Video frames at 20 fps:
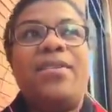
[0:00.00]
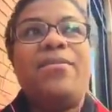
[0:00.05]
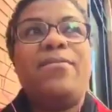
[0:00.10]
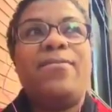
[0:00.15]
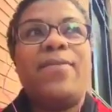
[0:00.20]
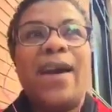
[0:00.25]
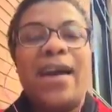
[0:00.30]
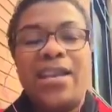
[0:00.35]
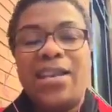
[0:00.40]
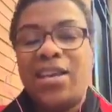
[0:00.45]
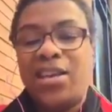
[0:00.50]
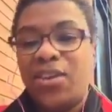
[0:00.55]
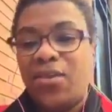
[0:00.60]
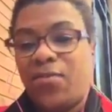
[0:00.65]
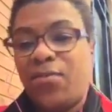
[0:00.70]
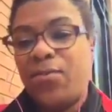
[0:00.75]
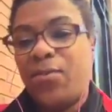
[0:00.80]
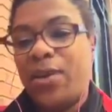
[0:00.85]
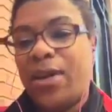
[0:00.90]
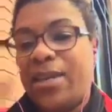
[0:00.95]
Finding
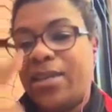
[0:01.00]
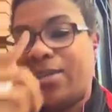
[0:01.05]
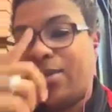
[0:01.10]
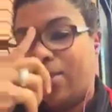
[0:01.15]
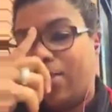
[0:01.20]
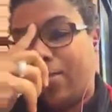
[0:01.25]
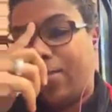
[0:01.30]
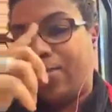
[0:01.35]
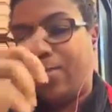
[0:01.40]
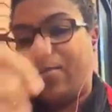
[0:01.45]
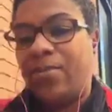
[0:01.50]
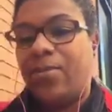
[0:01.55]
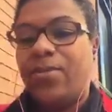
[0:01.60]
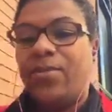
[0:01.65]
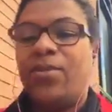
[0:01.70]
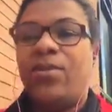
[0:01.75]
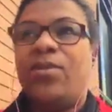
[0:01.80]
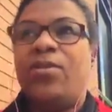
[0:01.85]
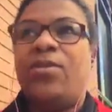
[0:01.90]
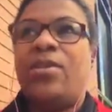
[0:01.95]
your voice,
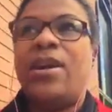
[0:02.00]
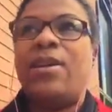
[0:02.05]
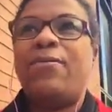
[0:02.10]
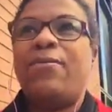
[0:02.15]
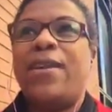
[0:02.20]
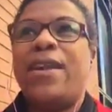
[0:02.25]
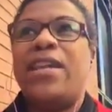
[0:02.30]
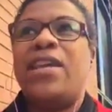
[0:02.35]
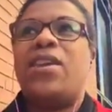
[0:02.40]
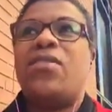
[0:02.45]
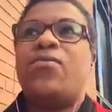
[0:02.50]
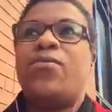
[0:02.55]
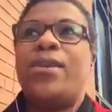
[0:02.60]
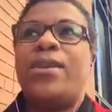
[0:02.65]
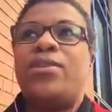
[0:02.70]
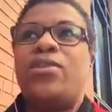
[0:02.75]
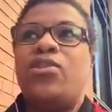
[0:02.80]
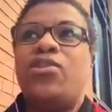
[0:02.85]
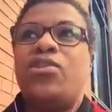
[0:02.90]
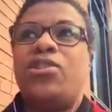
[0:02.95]
not finding your
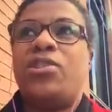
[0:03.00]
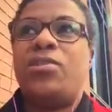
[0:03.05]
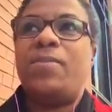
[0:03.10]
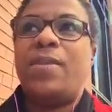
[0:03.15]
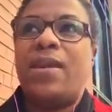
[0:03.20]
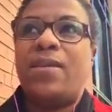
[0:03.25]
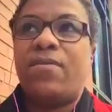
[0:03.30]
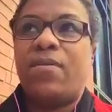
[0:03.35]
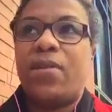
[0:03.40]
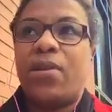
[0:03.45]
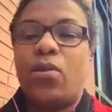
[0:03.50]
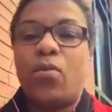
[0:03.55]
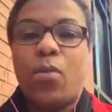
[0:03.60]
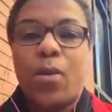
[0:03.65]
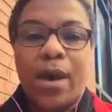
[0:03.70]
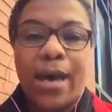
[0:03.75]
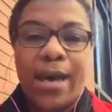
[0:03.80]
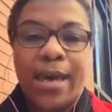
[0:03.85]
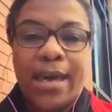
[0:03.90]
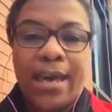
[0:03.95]
voice is just being very
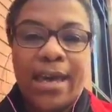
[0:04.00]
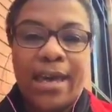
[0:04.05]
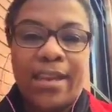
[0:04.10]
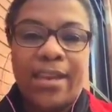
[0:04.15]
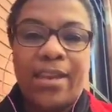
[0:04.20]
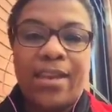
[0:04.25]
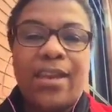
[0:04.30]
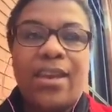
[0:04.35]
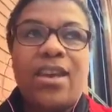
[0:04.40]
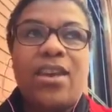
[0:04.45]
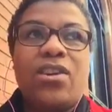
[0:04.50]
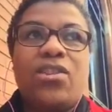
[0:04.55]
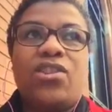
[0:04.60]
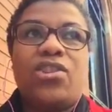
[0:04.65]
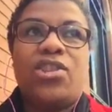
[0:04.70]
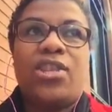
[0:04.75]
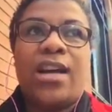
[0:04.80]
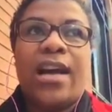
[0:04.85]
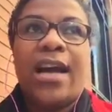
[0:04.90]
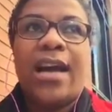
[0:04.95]
quiet,
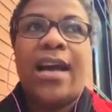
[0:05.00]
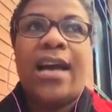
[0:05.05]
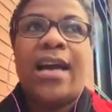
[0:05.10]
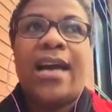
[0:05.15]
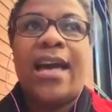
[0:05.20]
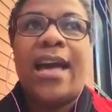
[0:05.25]
shy.